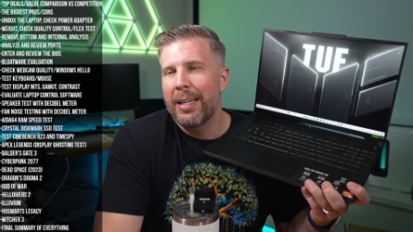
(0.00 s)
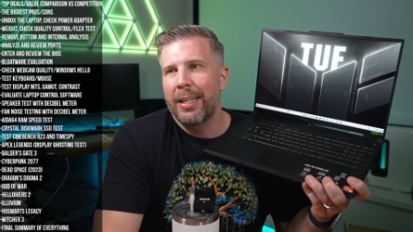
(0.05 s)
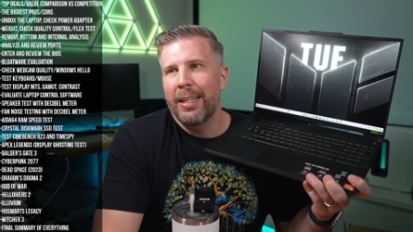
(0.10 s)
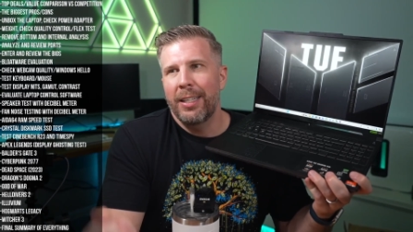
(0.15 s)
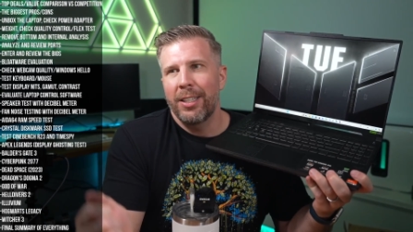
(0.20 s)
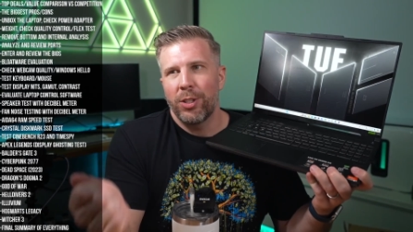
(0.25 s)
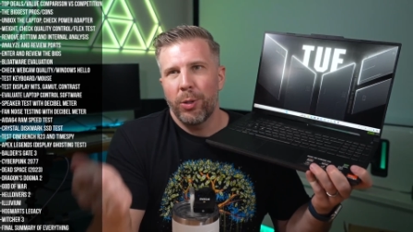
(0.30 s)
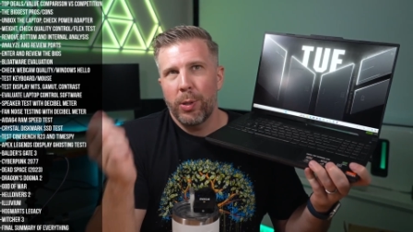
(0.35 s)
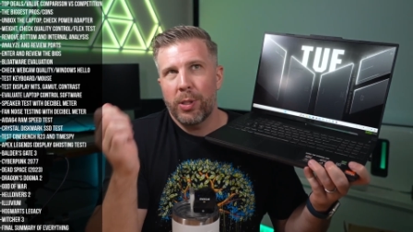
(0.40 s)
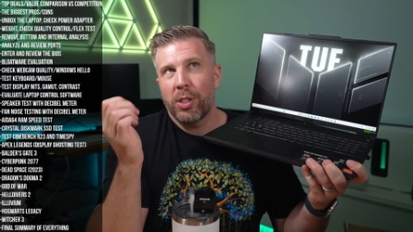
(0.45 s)

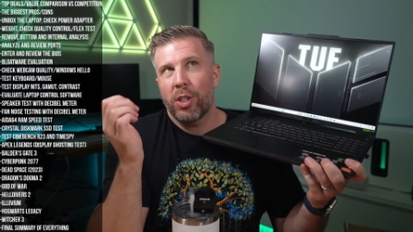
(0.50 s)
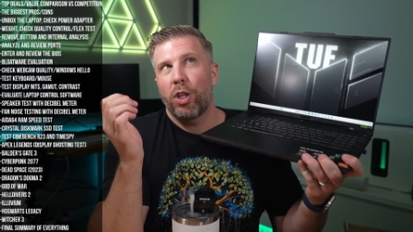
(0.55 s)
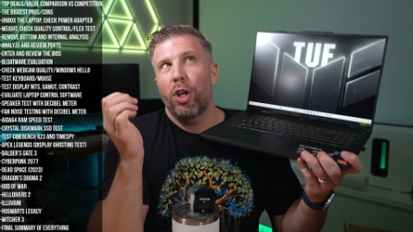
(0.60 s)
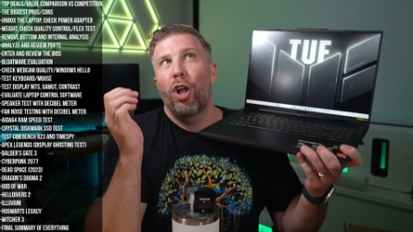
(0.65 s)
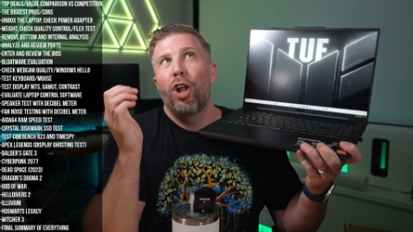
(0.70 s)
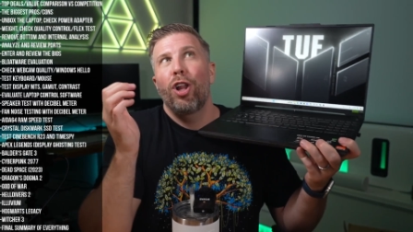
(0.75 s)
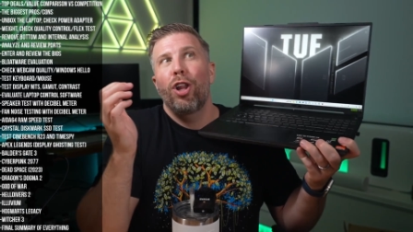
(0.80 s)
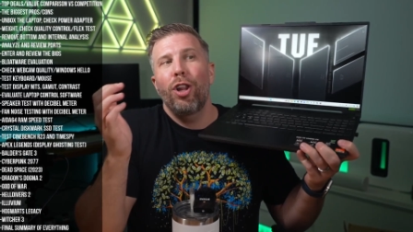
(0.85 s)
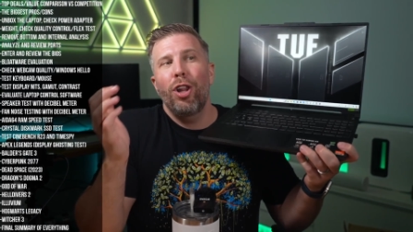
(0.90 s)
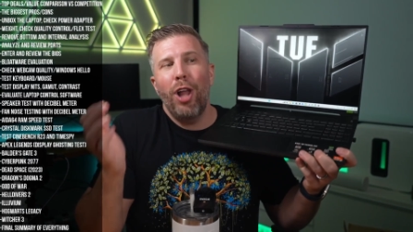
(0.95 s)
So it's
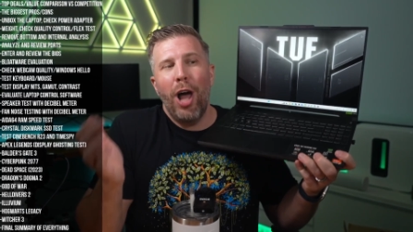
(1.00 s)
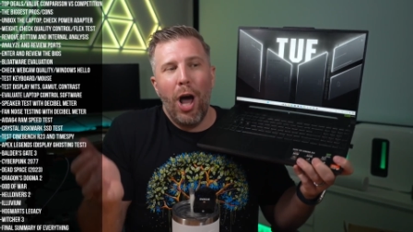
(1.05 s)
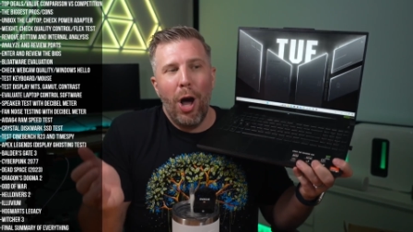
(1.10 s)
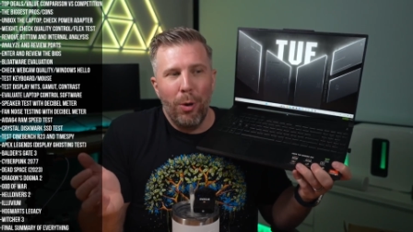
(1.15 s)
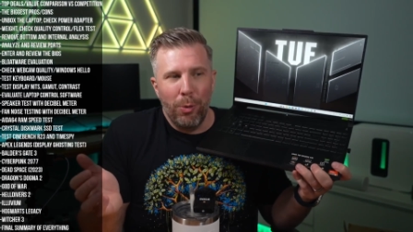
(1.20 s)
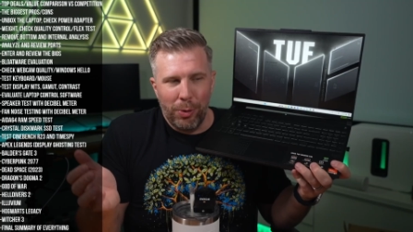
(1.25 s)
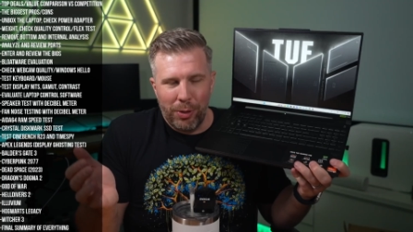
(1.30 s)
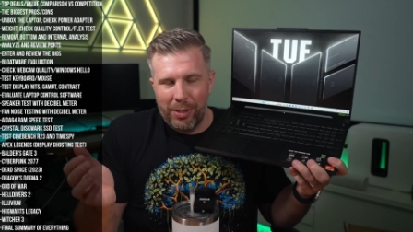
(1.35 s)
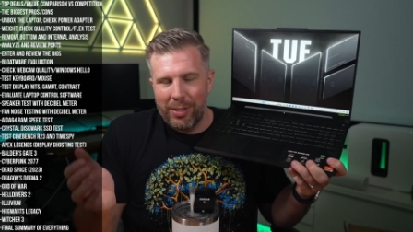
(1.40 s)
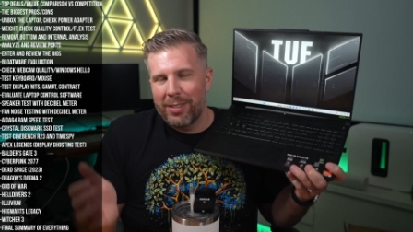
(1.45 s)

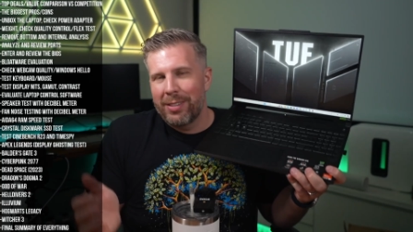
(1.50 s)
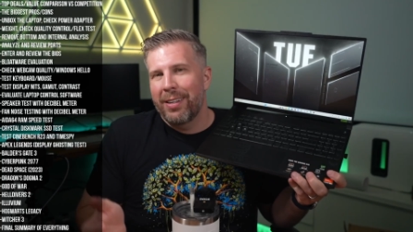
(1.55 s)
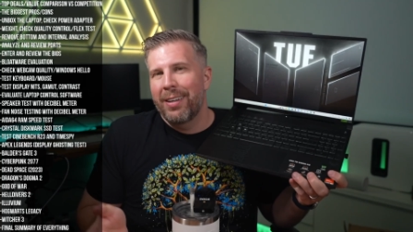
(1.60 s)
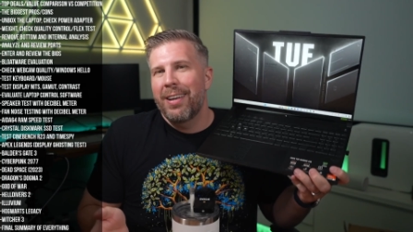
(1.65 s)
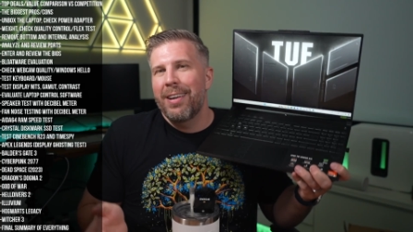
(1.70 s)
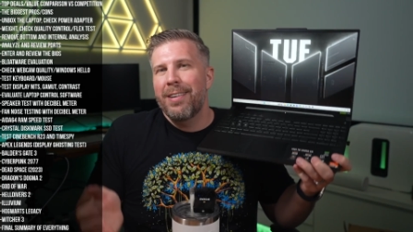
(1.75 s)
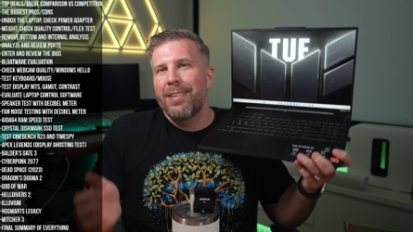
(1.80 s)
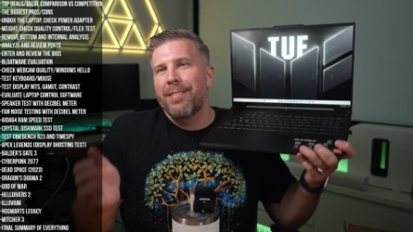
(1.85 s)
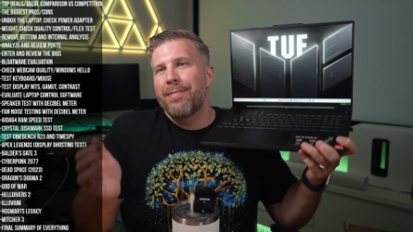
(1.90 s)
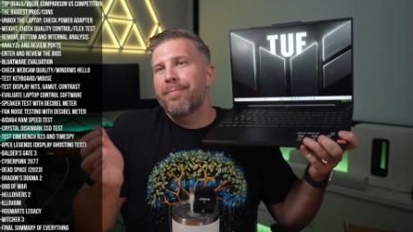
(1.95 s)
close.
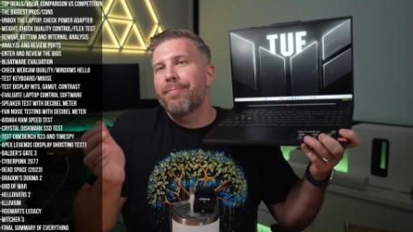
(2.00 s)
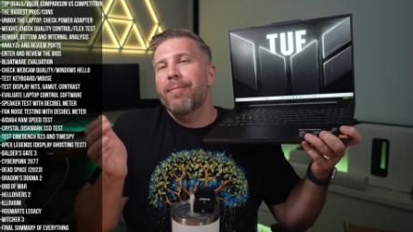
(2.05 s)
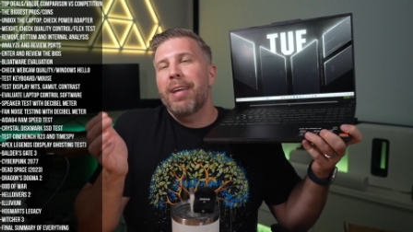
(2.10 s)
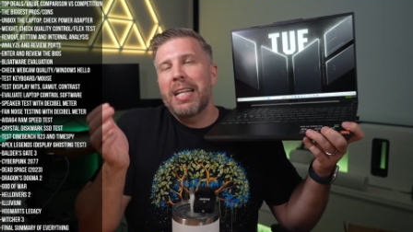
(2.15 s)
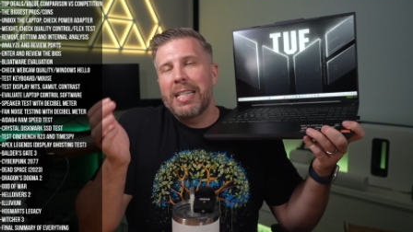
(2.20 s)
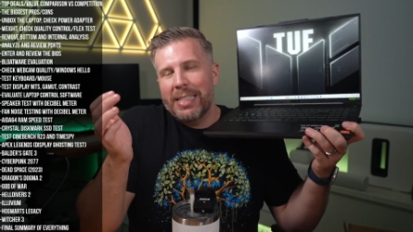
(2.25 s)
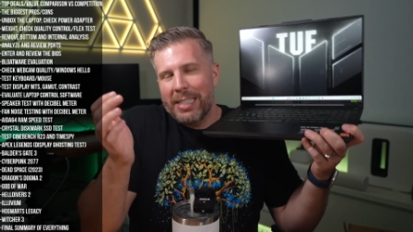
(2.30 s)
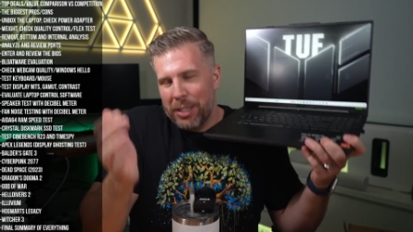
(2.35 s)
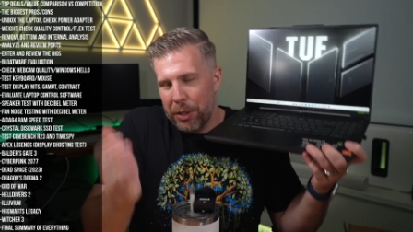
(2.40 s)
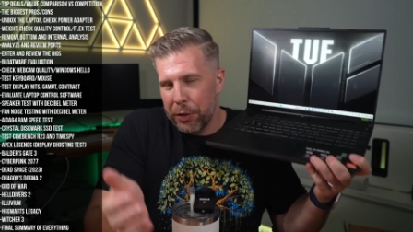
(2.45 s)

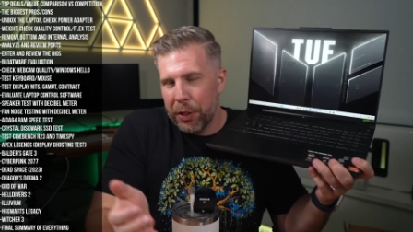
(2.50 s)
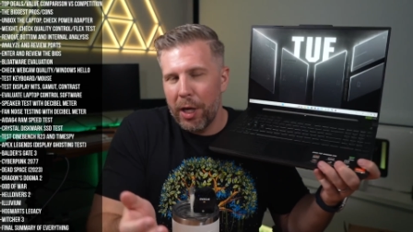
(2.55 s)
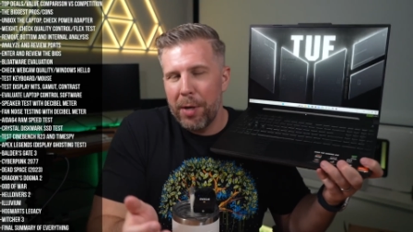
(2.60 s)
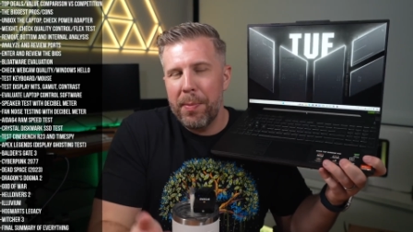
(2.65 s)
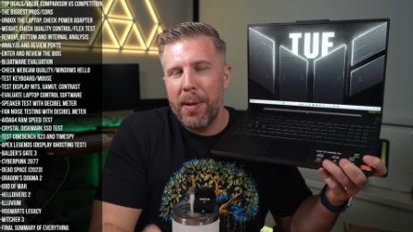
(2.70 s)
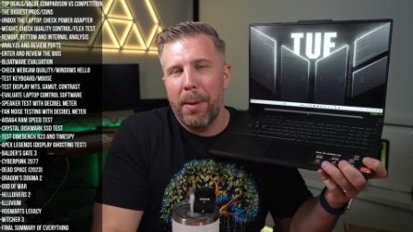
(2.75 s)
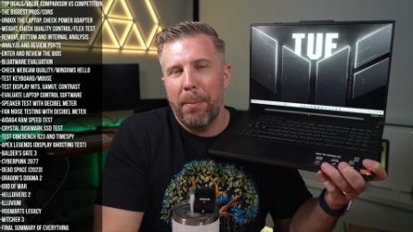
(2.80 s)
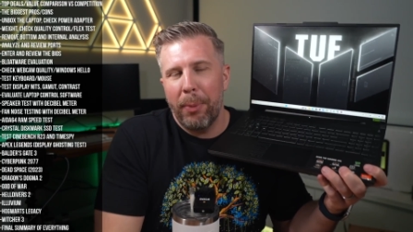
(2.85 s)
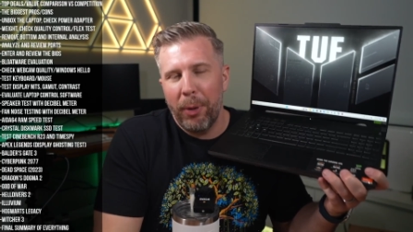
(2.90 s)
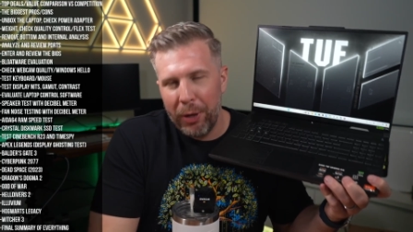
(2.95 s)
It's still going to
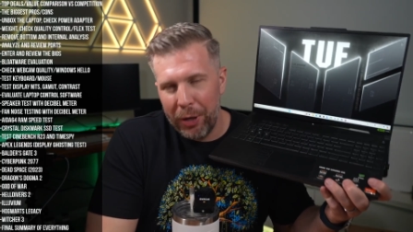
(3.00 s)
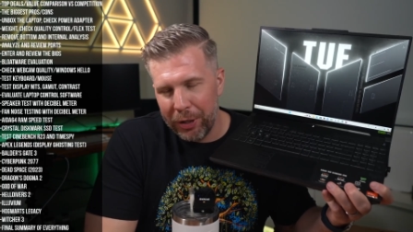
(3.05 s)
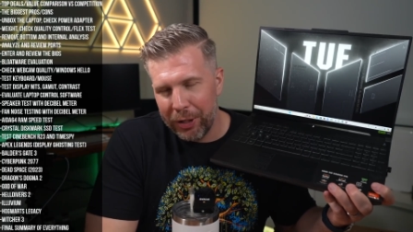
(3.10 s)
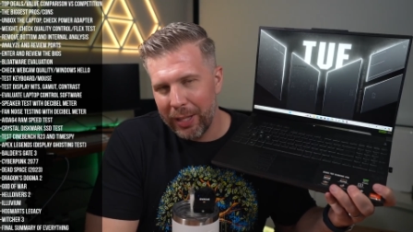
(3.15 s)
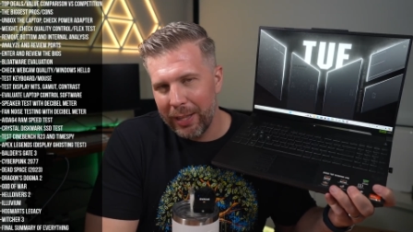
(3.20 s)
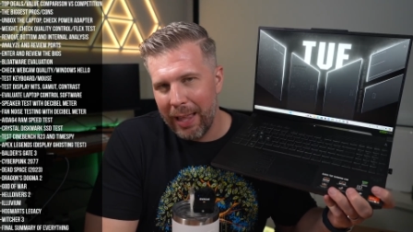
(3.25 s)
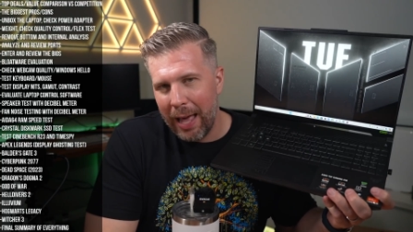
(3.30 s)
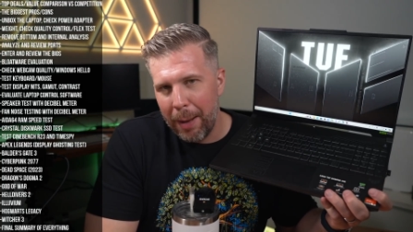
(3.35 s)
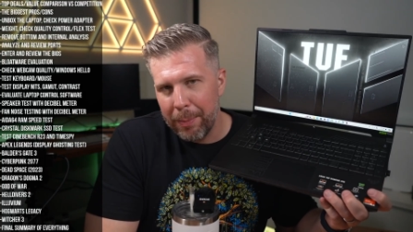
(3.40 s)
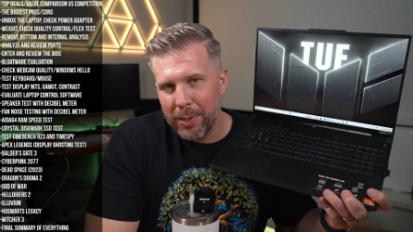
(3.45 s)
be a pretty good
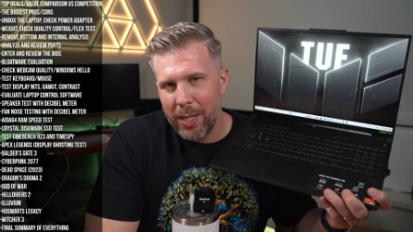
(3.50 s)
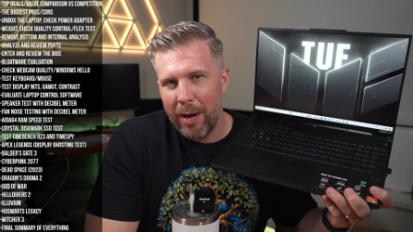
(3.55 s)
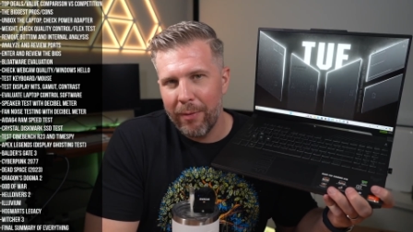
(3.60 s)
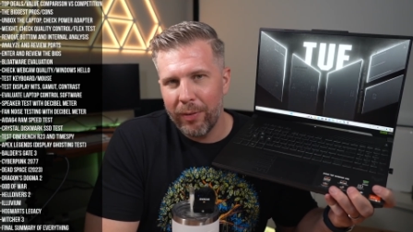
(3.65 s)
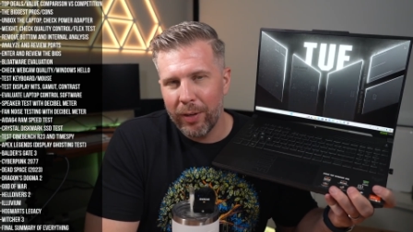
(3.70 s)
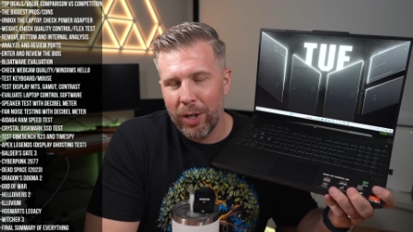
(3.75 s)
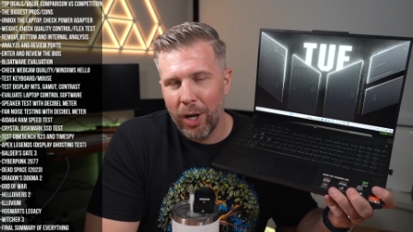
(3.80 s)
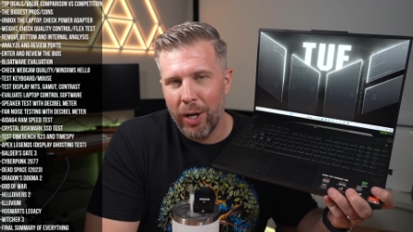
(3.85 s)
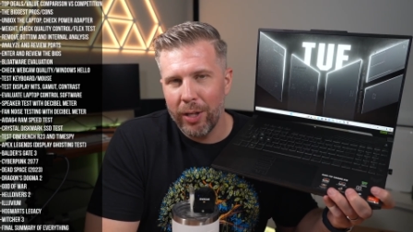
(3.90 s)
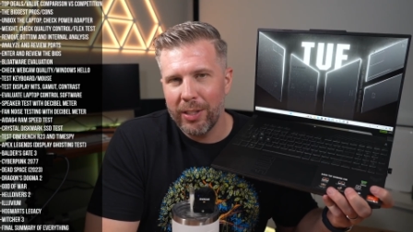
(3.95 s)
laptop for
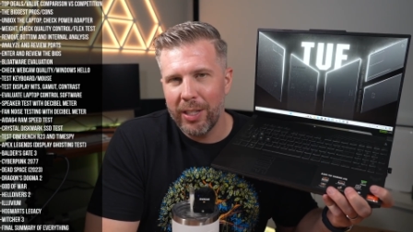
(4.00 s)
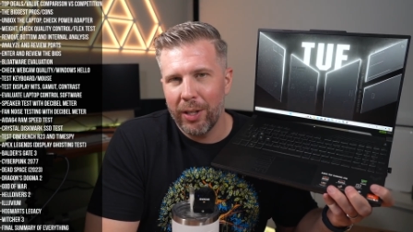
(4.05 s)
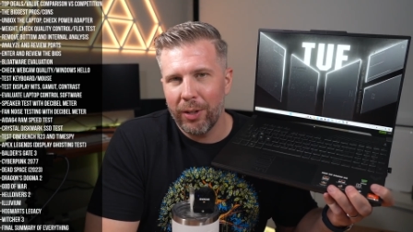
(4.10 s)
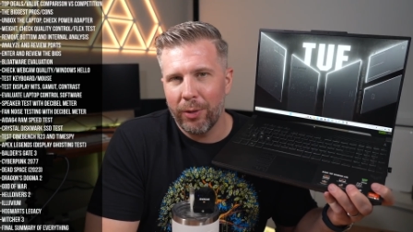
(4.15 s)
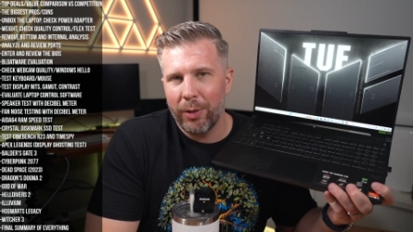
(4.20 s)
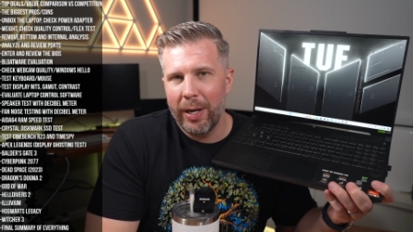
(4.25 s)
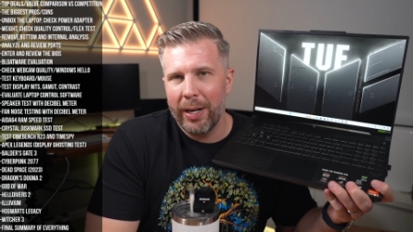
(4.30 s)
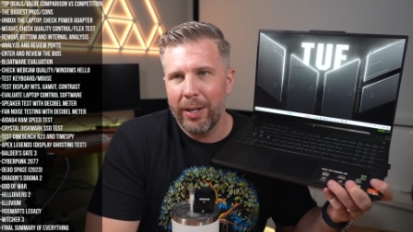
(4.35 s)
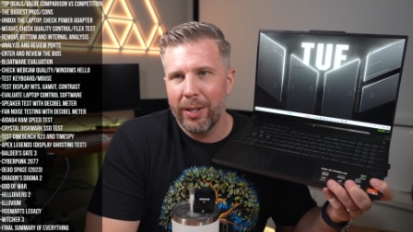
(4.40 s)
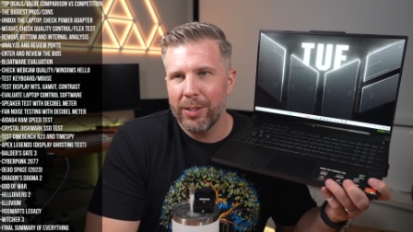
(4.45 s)
content
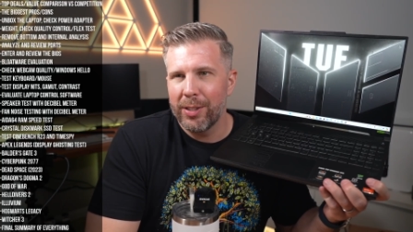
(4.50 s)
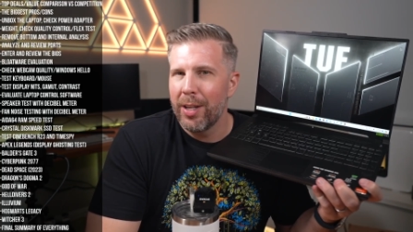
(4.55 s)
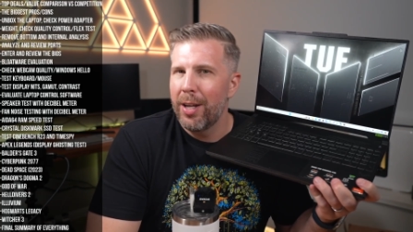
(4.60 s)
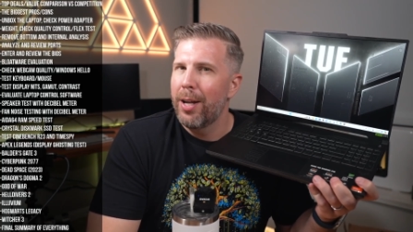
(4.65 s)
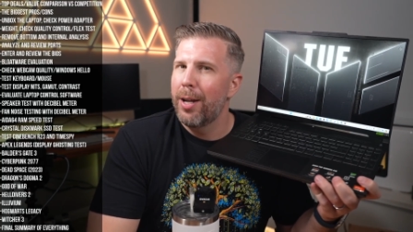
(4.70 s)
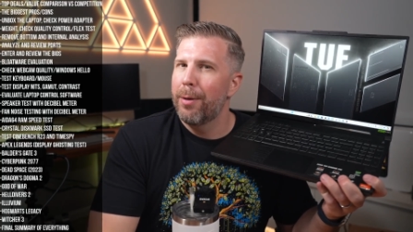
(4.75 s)
creators,